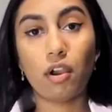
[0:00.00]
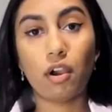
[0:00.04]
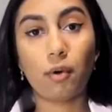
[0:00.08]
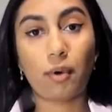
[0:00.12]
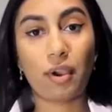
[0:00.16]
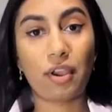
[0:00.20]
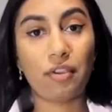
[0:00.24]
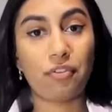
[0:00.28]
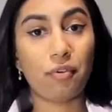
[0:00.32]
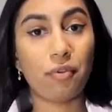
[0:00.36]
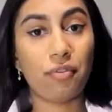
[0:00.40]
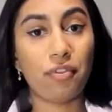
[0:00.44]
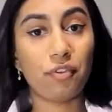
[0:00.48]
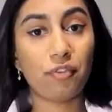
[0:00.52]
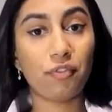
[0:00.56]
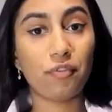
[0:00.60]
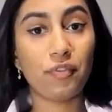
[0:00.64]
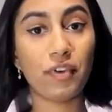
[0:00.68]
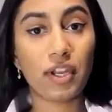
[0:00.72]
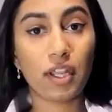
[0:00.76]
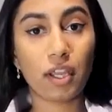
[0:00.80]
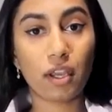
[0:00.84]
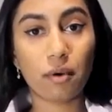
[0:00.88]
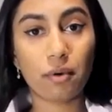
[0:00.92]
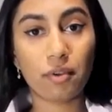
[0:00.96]
Okay, so this
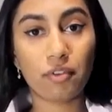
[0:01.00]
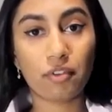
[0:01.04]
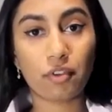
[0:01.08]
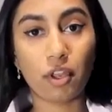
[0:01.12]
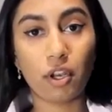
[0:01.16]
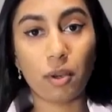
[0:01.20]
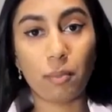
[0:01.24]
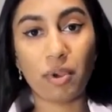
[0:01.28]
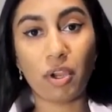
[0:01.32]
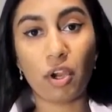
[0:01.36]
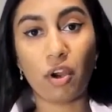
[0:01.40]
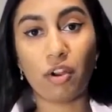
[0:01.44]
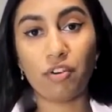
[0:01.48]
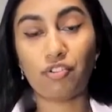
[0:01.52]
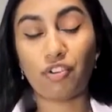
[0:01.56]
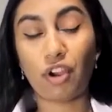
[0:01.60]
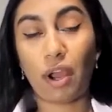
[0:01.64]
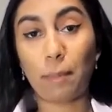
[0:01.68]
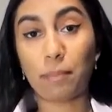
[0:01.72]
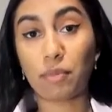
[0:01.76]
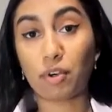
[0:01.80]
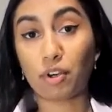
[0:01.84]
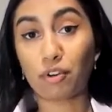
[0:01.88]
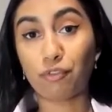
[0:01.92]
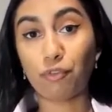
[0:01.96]
video is going to be on
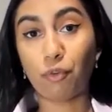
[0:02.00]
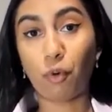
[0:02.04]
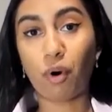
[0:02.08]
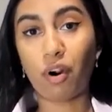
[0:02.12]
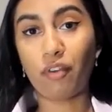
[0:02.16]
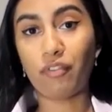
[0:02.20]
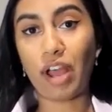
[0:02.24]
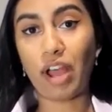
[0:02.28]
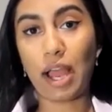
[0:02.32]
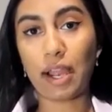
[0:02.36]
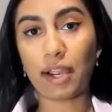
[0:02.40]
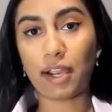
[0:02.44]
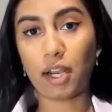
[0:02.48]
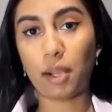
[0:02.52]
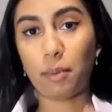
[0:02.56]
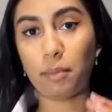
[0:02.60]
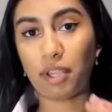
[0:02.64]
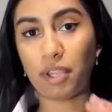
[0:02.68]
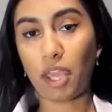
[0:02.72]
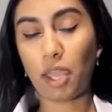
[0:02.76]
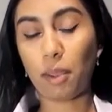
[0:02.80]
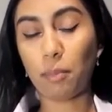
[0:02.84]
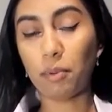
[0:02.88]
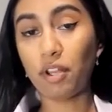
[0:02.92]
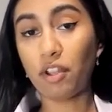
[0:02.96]
chapter 4 of academic
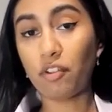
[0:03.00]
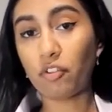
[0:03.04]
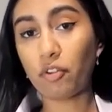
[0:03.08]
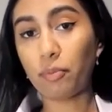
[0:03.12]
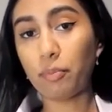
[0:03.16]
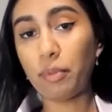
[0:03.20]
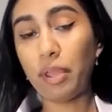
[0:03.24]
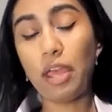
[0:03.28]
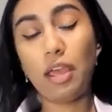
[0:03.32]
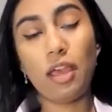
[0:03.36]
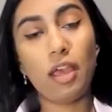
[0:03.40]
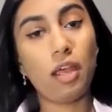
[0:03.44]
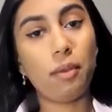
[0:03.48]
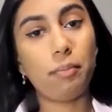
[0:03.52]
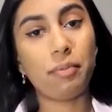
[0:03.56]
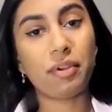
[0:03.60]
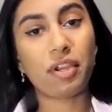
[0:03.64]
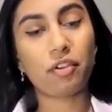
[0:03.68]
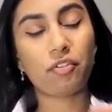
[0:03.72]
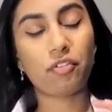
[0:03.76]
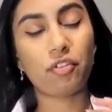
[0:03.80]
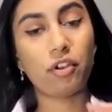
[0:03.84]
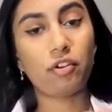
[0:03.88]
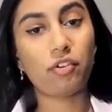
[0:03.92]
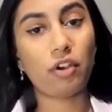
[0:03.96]
ableism, and
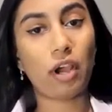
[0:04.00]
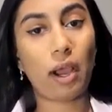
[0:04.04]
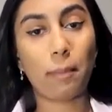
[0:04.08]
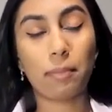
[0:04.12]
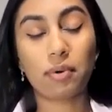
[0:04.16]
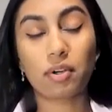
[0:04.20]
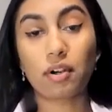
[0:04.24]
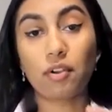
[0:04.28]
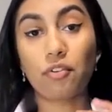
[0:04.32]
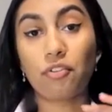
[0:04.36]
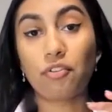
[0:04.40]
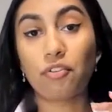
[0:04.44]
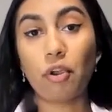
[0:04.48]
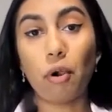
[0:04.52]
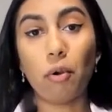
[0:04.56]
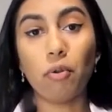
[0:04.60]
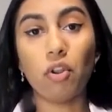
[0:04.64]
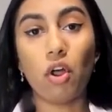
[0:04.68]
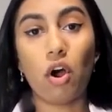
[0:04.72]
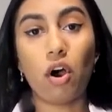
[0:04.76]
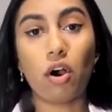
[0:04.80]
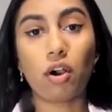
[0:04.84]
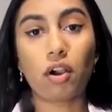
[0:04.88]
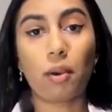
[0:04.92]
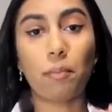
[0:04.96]
because the chapter is so
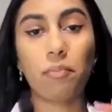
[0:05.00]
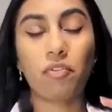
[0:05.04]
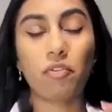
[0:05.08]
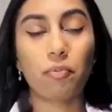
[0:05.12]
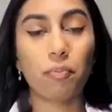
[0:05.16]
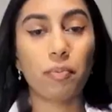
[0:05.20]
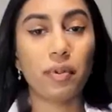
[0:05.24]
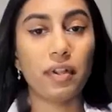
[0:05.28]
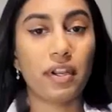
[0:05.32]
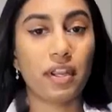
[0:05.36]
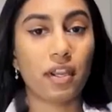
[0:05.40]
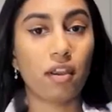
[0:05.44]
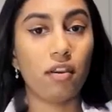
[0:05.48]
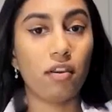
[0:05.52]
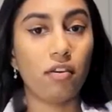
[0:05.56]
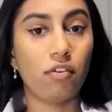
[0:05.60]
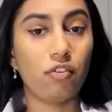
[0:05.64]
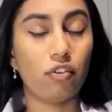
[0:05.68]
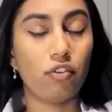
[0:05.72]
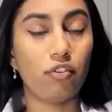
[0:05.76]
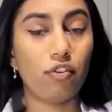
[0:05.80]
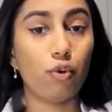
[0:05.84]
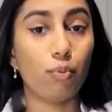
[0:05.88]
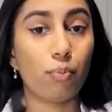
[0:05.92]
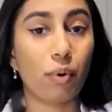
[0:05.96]
long, I'm splitting it
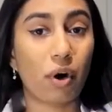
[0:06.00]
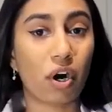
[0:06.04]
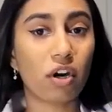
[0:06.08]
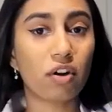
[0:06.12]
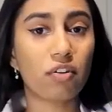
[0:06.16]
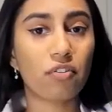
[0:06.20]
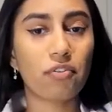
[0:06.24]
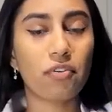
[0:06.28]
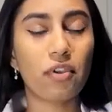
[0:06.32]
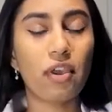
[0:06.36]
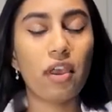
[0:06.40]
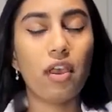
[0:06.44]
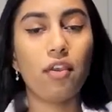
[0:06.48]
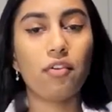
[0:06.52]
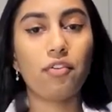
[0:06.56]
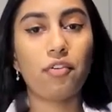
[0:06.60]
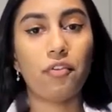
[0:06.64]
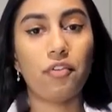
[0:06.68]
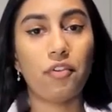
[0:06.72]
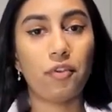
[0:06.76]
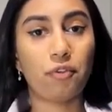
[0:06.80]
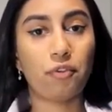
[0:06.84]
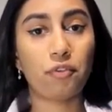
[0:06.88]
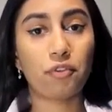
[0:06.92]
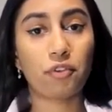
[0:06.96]
into two parts. So
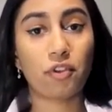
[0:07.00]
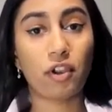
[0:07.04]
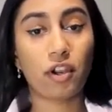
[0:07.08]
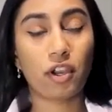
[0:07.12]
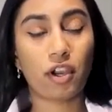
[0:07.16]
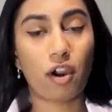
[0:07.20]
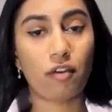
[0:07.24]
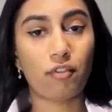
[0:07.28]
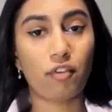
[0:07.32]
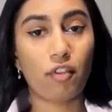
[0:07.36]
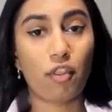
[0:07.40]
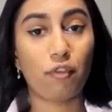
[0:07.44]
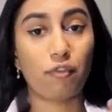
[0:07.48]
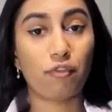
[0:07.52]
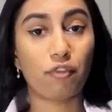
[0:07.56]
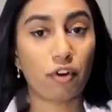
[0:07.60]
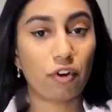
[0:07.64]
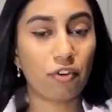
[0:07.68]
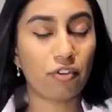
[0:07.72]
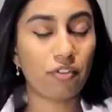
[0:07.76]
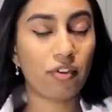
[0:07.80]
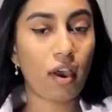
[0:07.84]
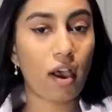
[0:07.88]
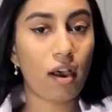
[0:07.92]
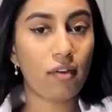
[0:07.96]
this is going to cover the
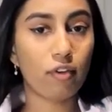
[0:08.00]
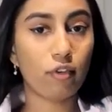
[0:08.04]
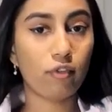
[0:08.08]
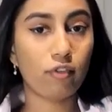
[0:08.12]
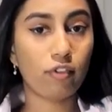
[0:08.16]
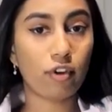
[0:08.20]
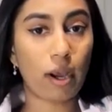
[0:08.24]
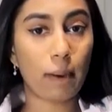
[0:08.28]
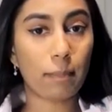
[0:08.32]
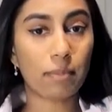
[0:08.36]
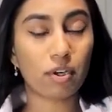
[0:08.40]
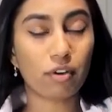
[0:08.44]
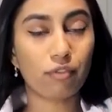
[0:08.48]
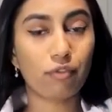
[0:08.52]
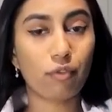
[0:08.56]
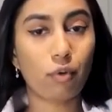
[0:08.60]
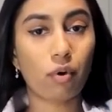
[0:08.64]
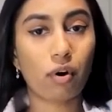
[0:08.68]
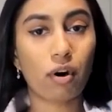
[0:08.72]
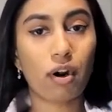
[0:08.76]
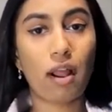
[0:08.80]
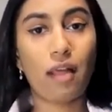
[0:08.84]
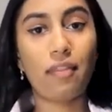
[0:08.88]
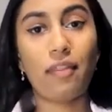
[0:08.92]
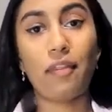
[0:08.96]
first half of chapter
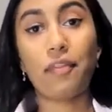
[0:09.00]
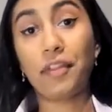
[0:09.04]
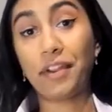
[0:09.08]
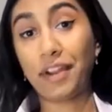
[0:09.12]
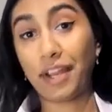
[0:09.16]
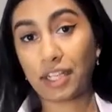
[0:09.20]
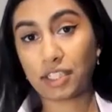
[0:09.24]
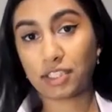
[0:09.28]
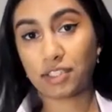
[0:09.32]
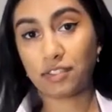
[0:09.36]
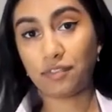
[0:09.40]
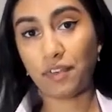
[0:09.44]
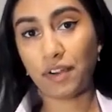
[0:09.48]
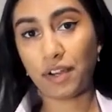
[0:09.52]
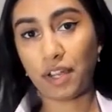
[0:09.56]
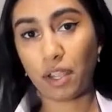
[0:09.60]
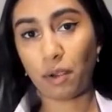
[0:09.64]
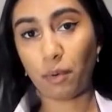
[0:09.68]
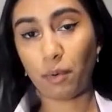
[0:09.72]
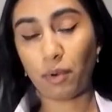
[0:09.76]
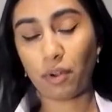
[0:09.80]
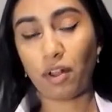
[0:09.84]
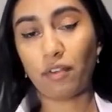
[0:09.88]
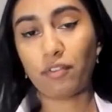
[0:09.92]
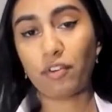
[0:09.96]
4, and then the next
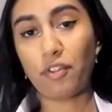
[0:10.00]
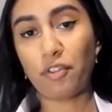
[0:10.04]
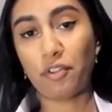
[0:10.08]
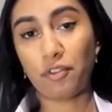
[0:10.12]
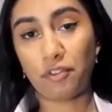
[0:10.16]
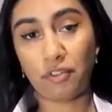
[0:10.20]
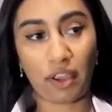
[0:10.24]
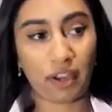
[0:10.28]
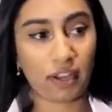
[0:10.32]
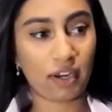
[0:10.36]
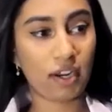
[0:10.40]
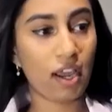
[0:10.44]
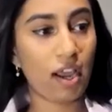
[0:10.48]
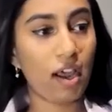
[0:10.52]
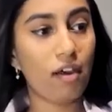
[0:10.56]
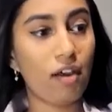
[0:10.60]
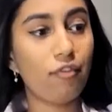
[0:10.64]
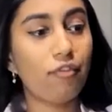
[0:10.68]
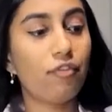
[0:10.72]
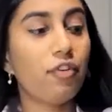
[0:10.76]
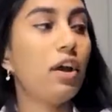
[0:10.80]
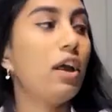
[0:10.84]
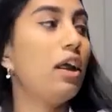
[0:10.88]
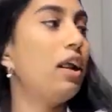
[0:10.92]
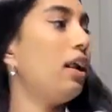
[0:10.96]
video will cover the second
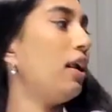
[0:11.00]
half.